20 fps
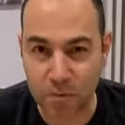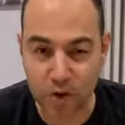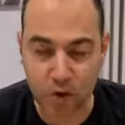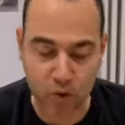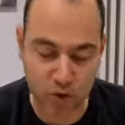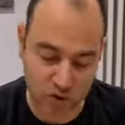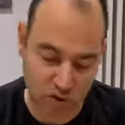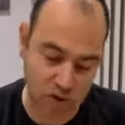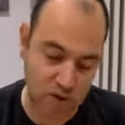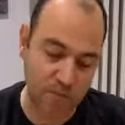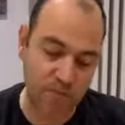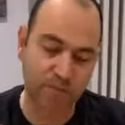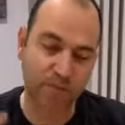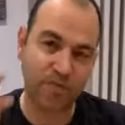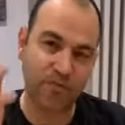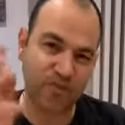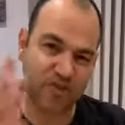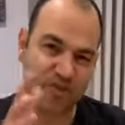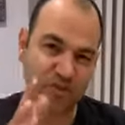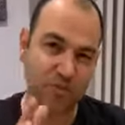boots
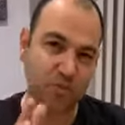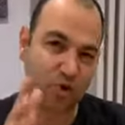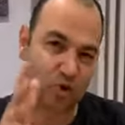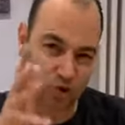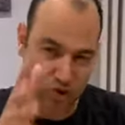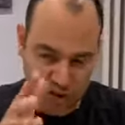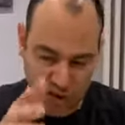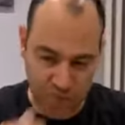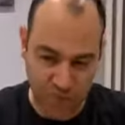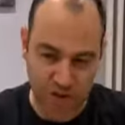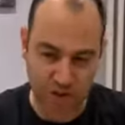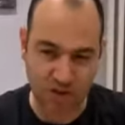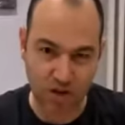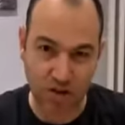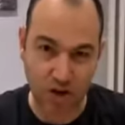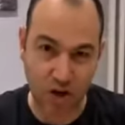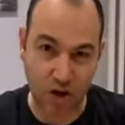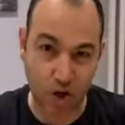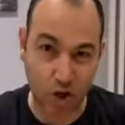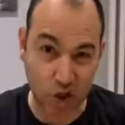for some Christmas
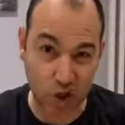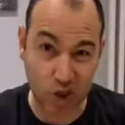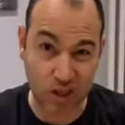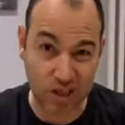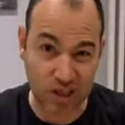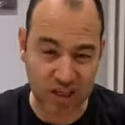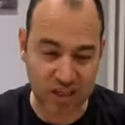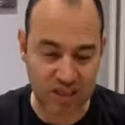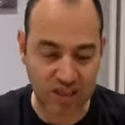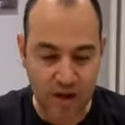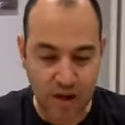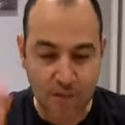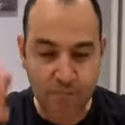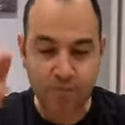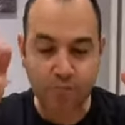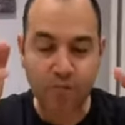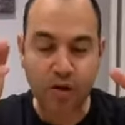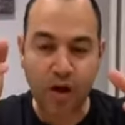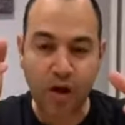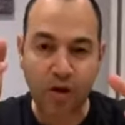kind of goodies.
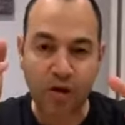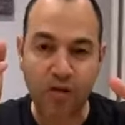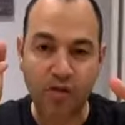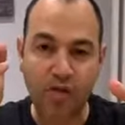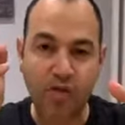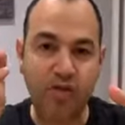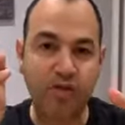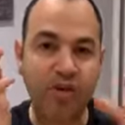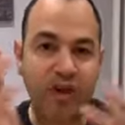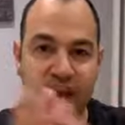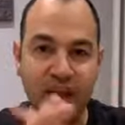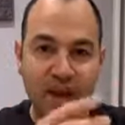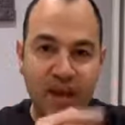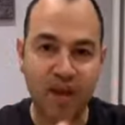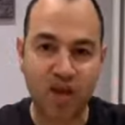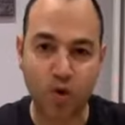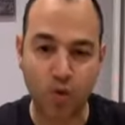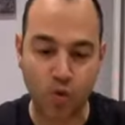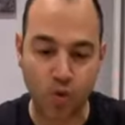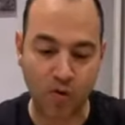
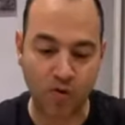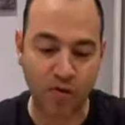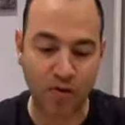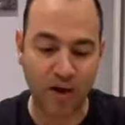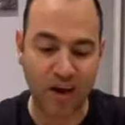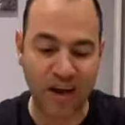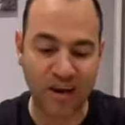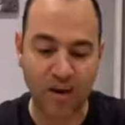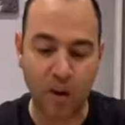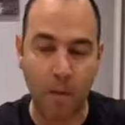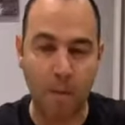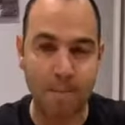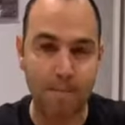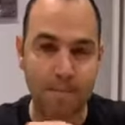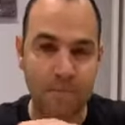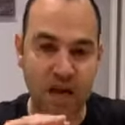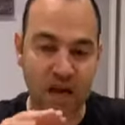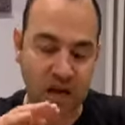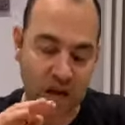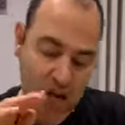There you will find
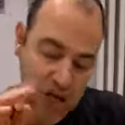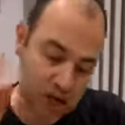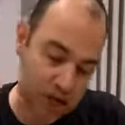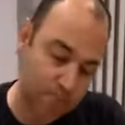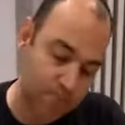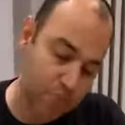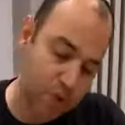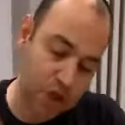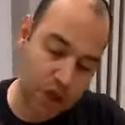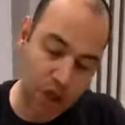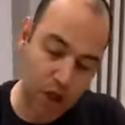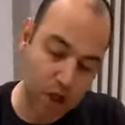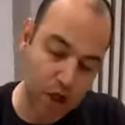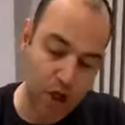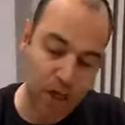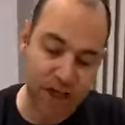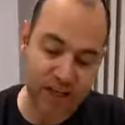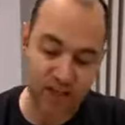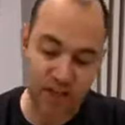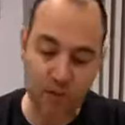many.
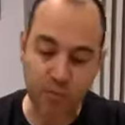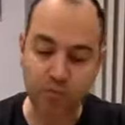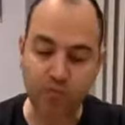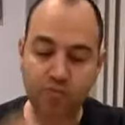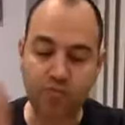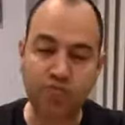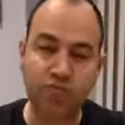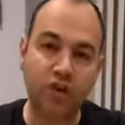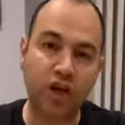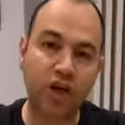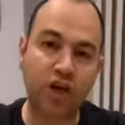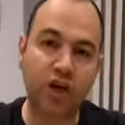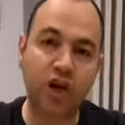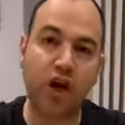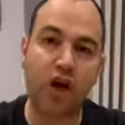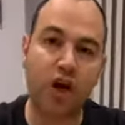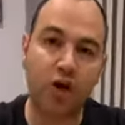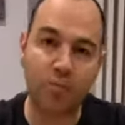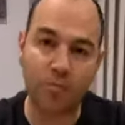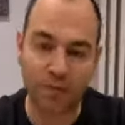Guys, you
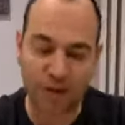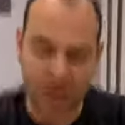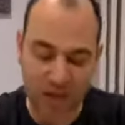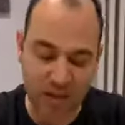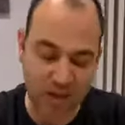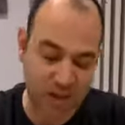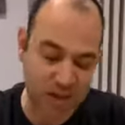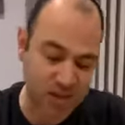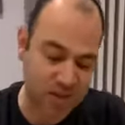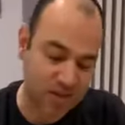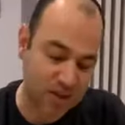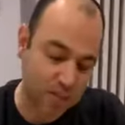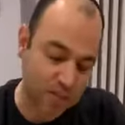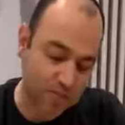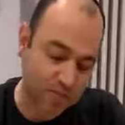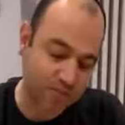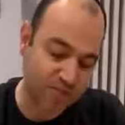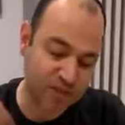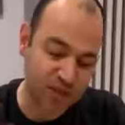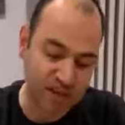can't beat
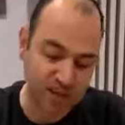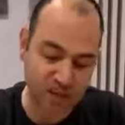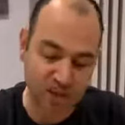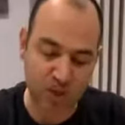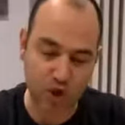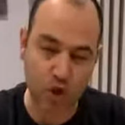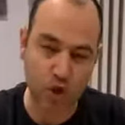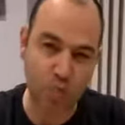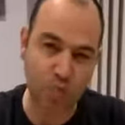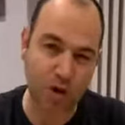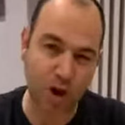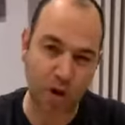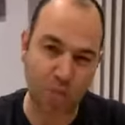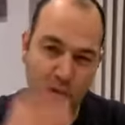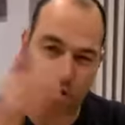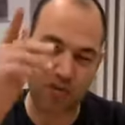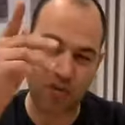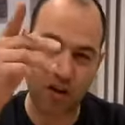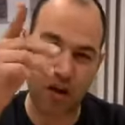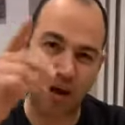this. This is
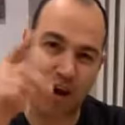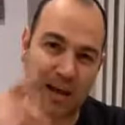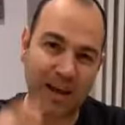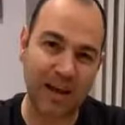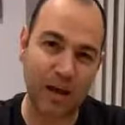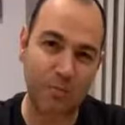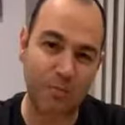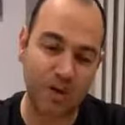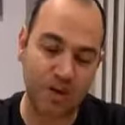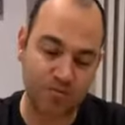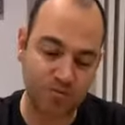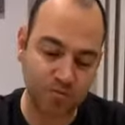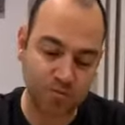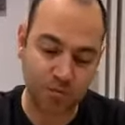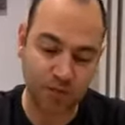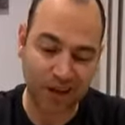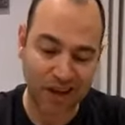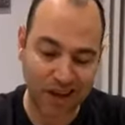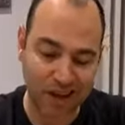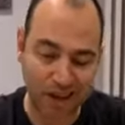superb. If you like
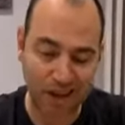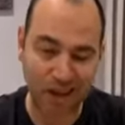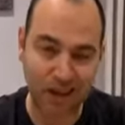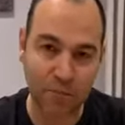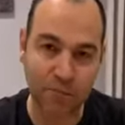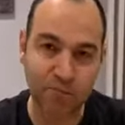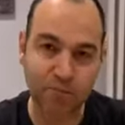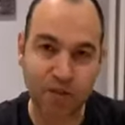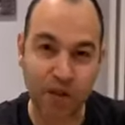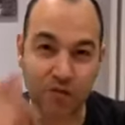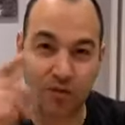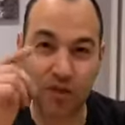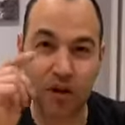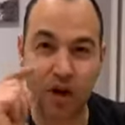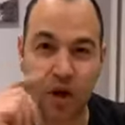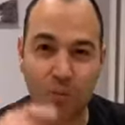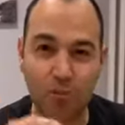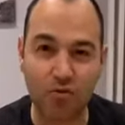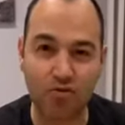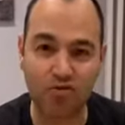lemon, here. If
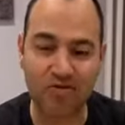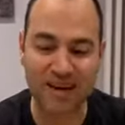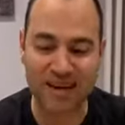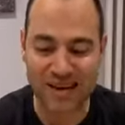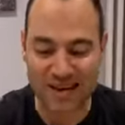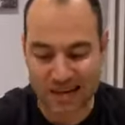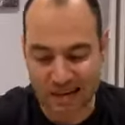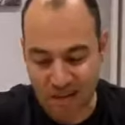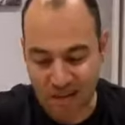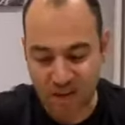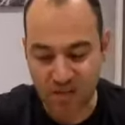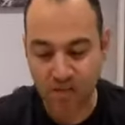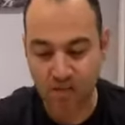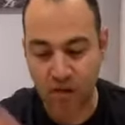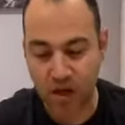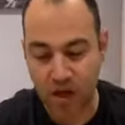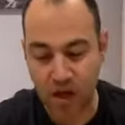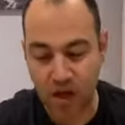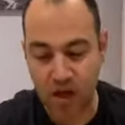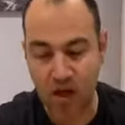you like meringue,
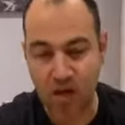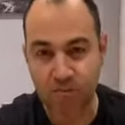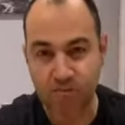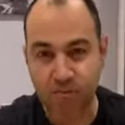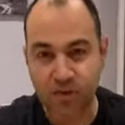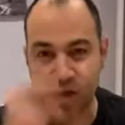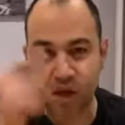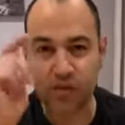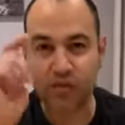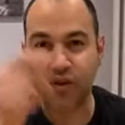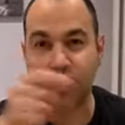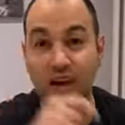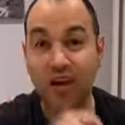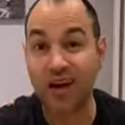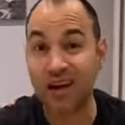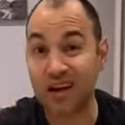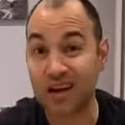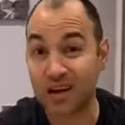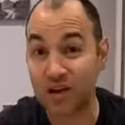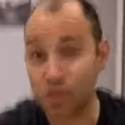here. If you
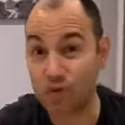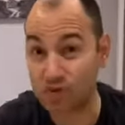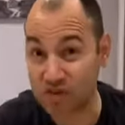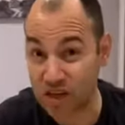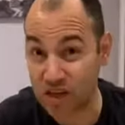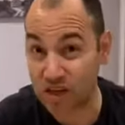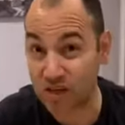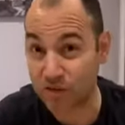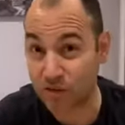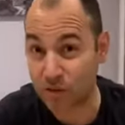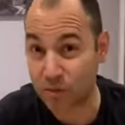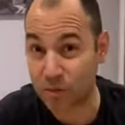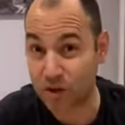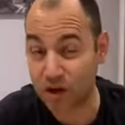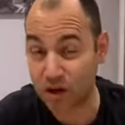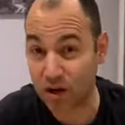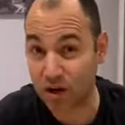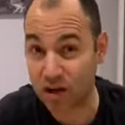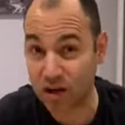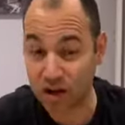like a little zing from
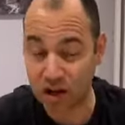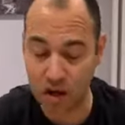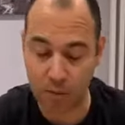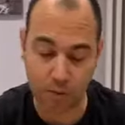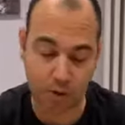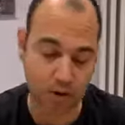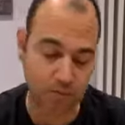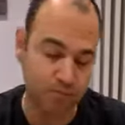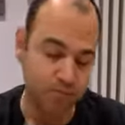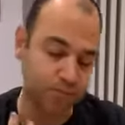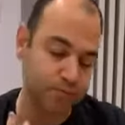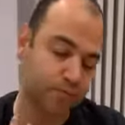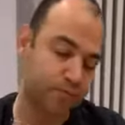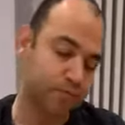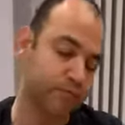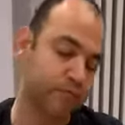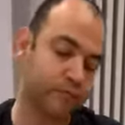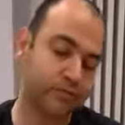an ahi lemon,